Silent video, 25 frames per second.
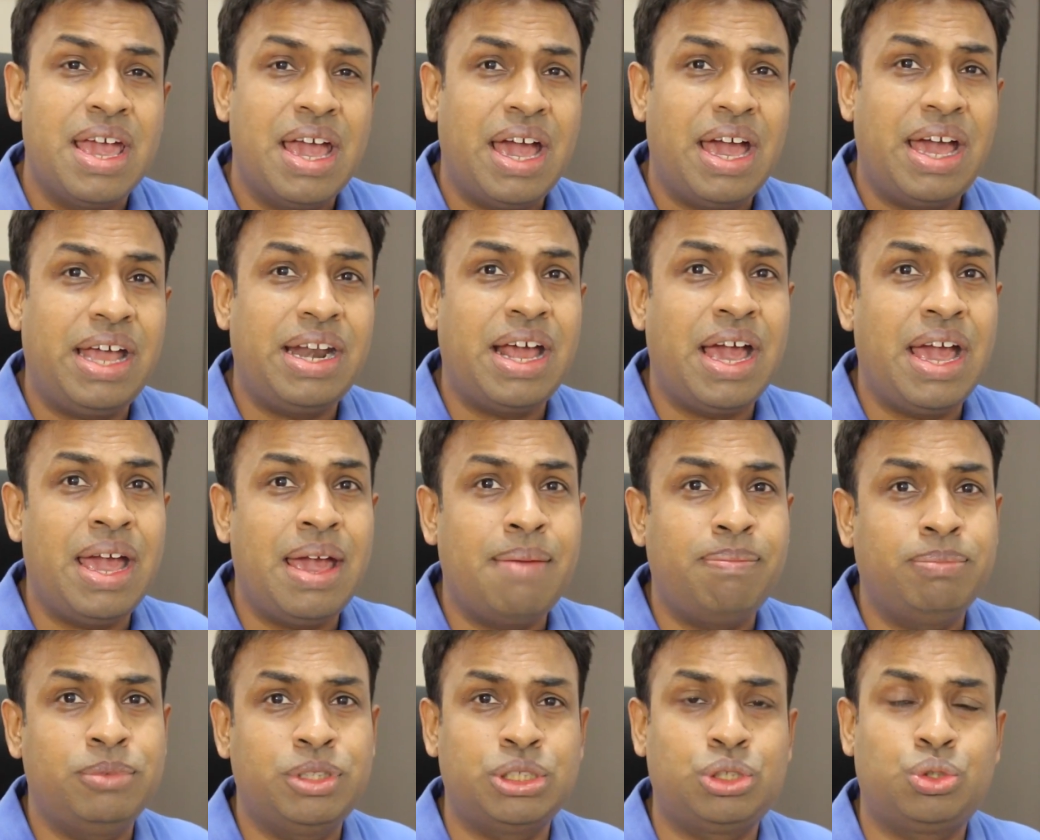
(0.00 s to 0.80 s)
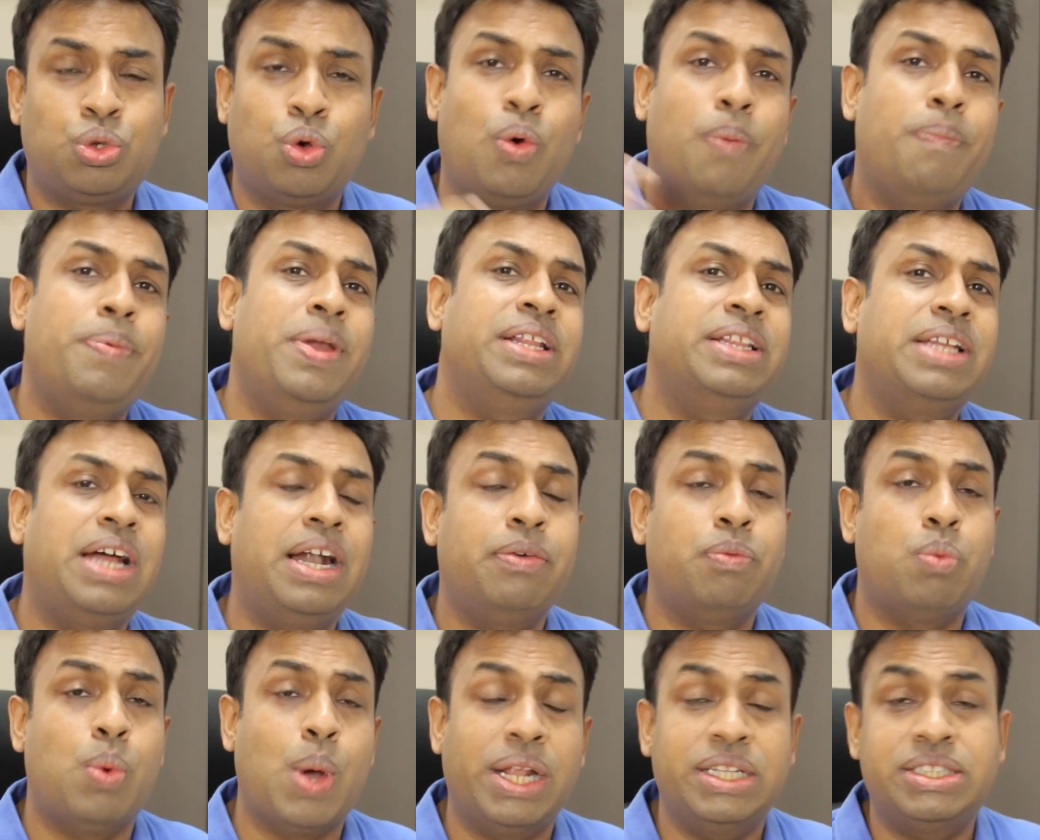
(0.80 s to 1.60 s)
And I am just hoping
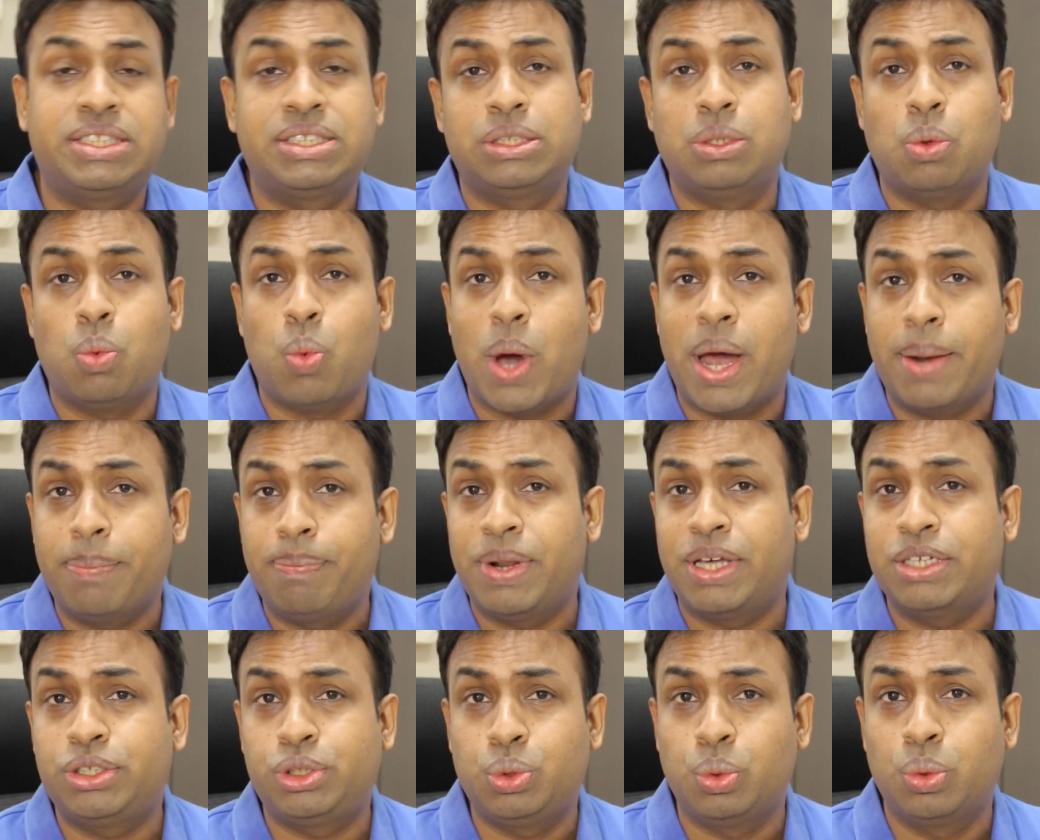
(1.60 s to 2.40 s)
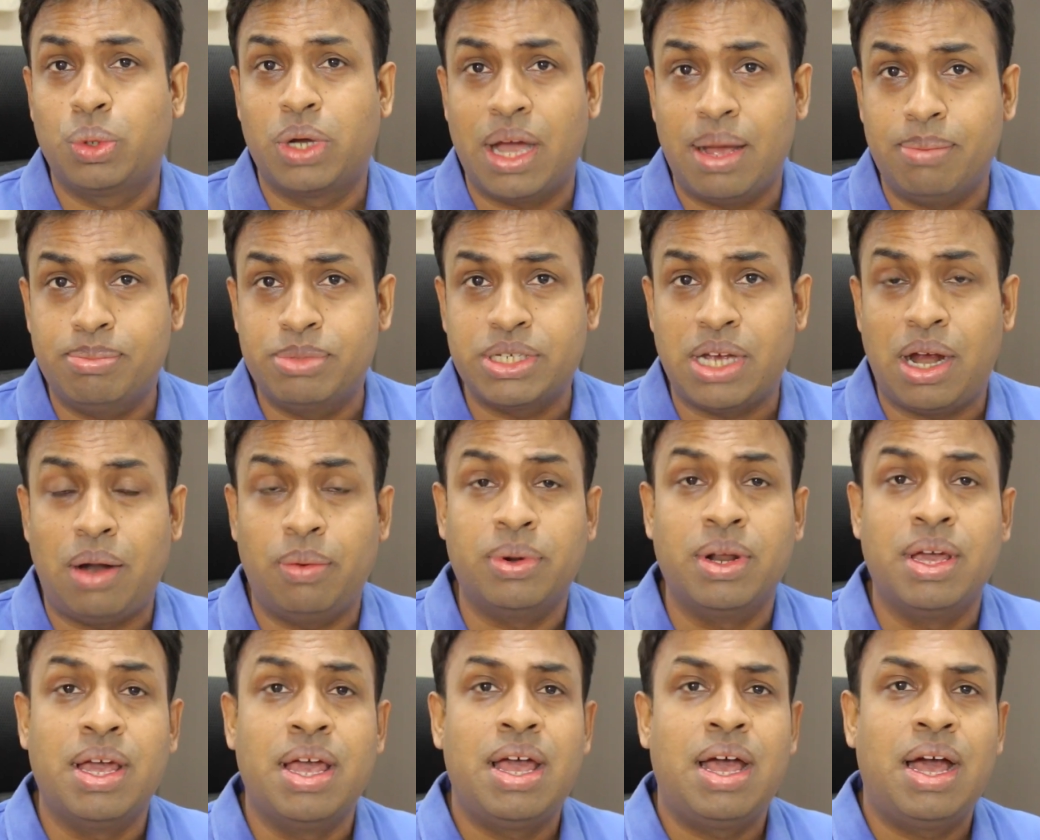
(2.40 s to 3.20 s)
that once the OnePlus 2 comes
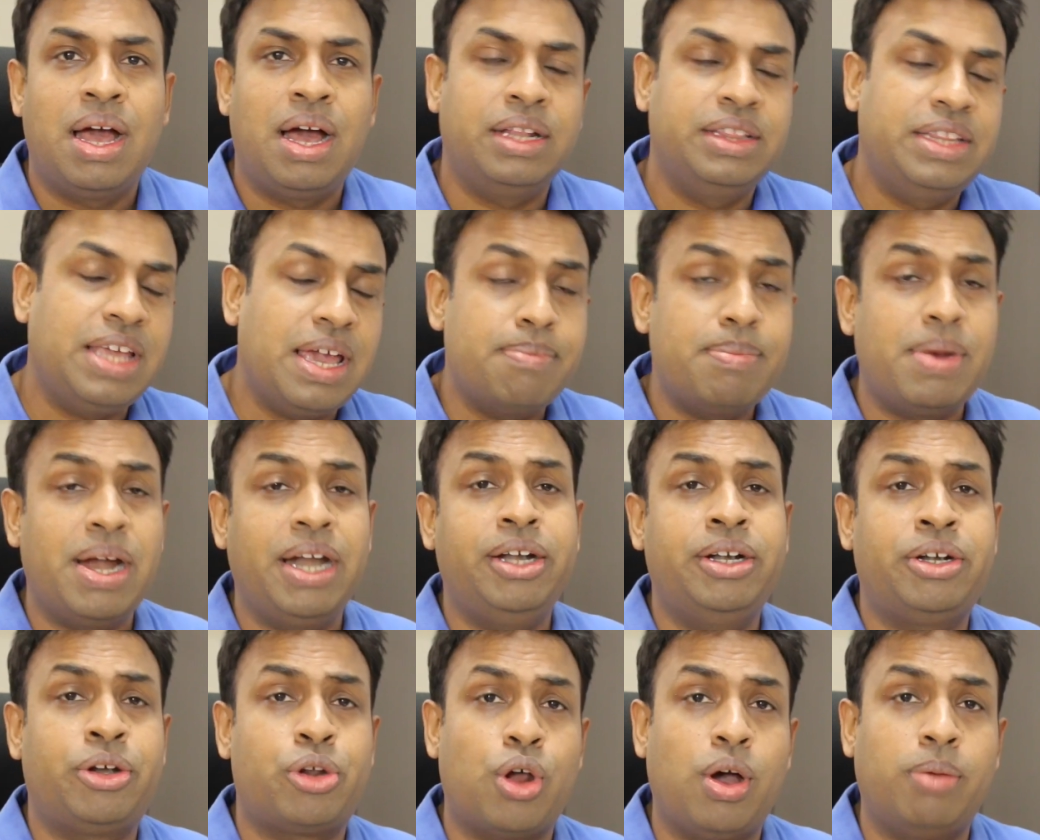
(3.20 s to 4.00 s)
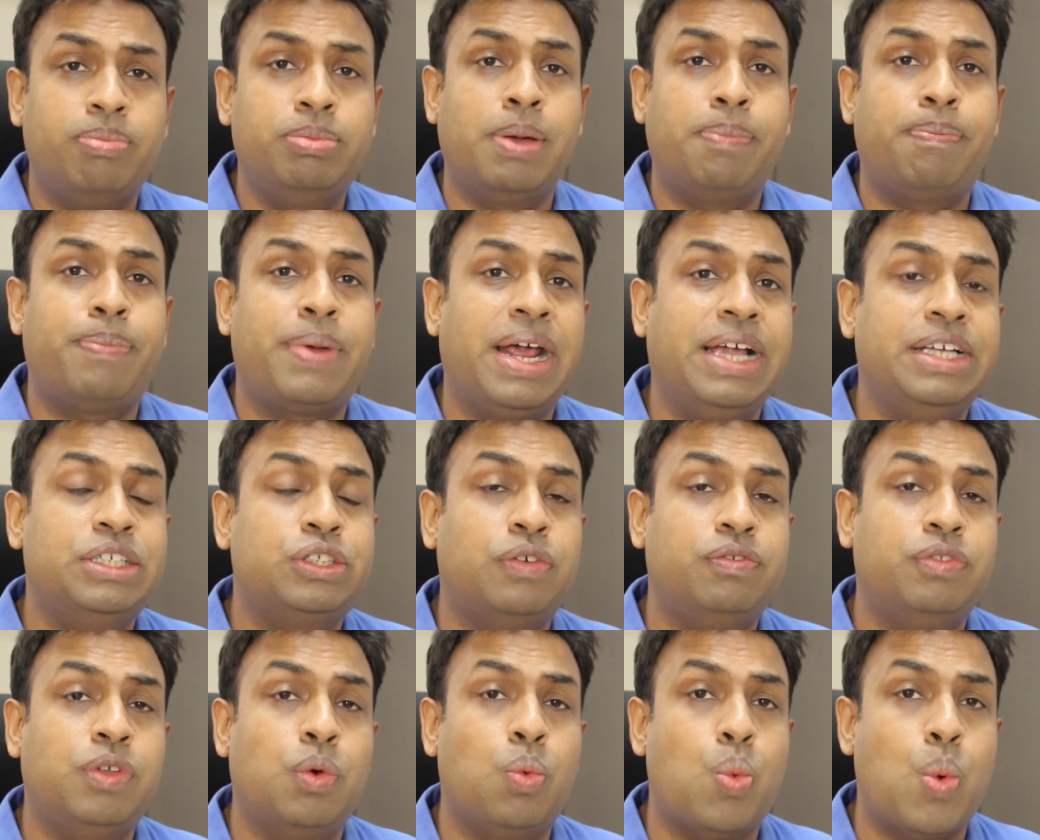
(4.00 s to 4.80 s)
out, they might drop the price
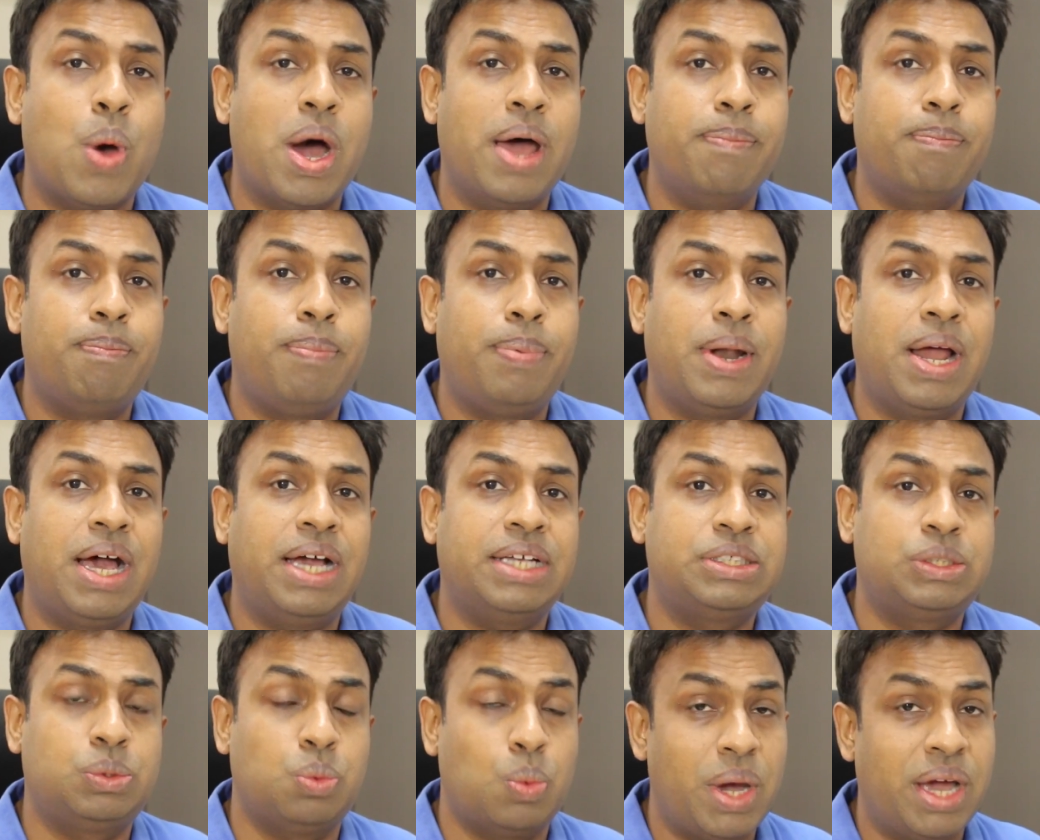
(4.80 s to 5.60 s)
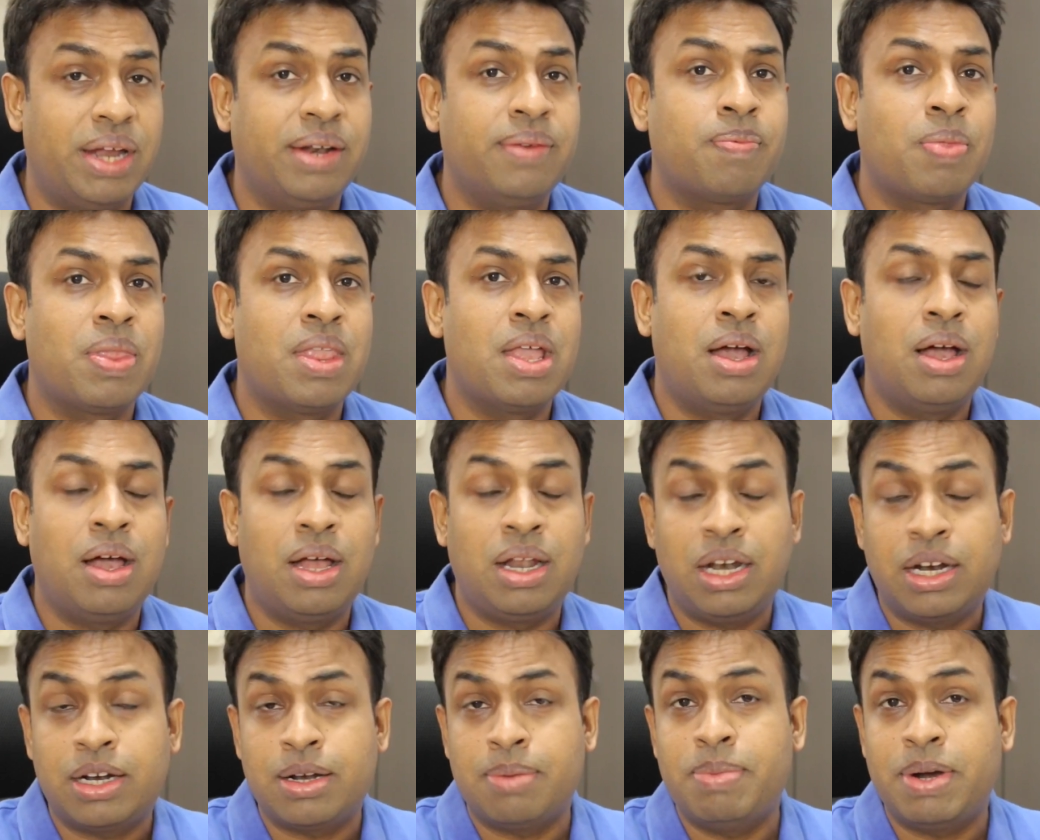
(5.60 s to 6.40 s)
of the OnePlus One a
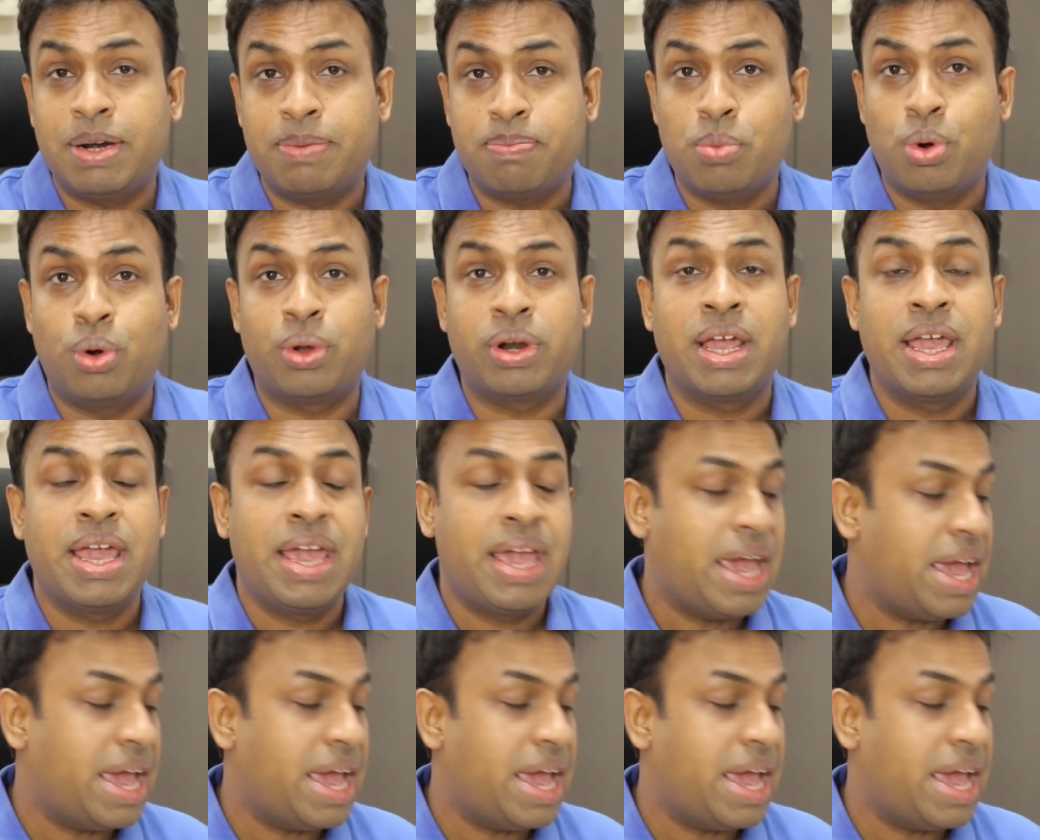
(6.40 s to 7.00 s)
little bit more.